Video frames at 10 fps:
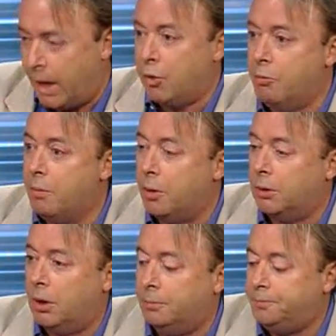and
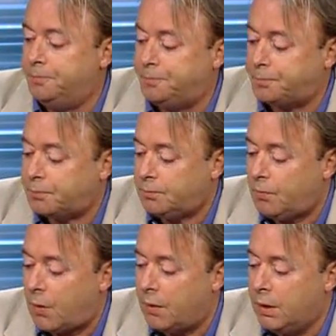remember, um,
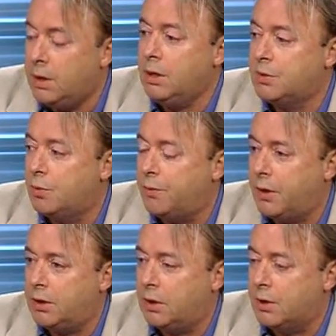the Indians were
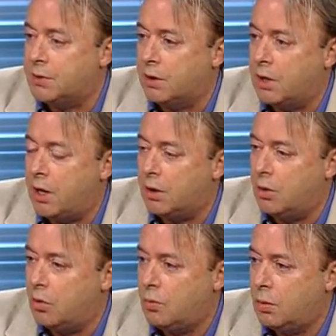fighting against Al Qaeda
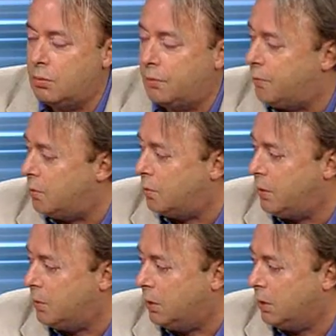long before
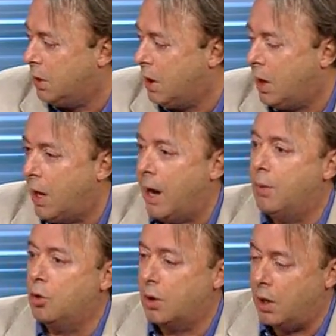we were, yeah.
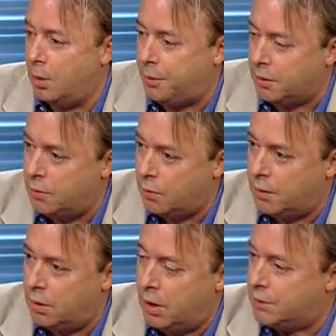and were helping the
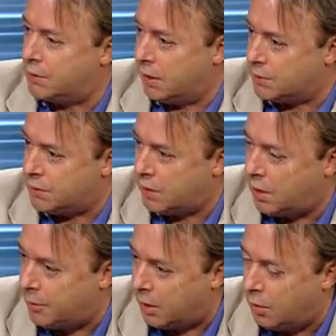Northern Alliance against the
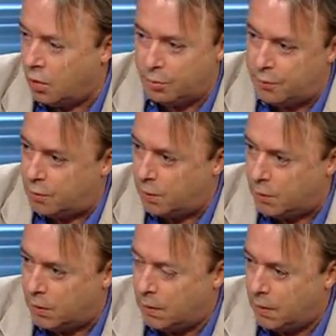Taliban long before we
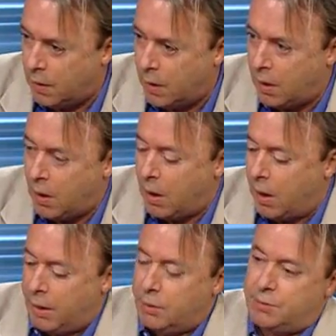were.
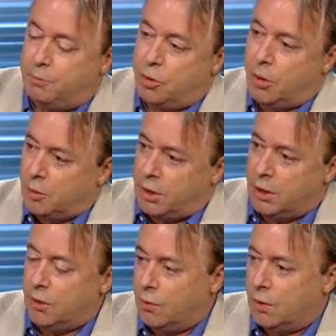And it's a predominantly
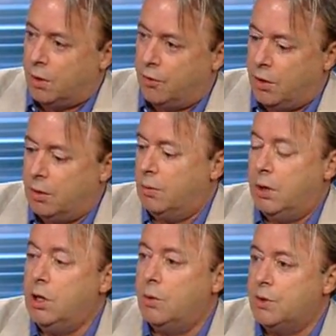Hindu country, and
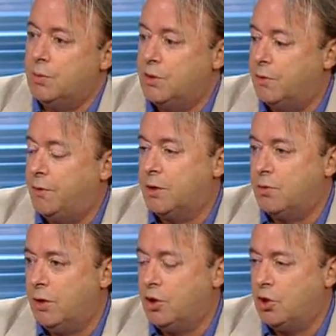Hinduism was the
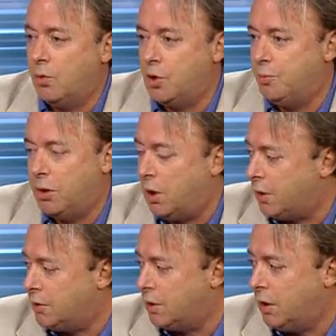first religion on which bin
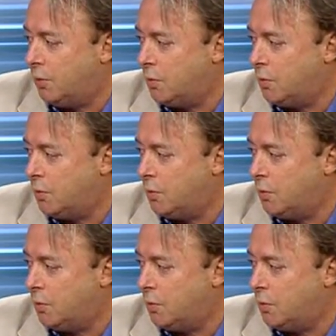Laden declared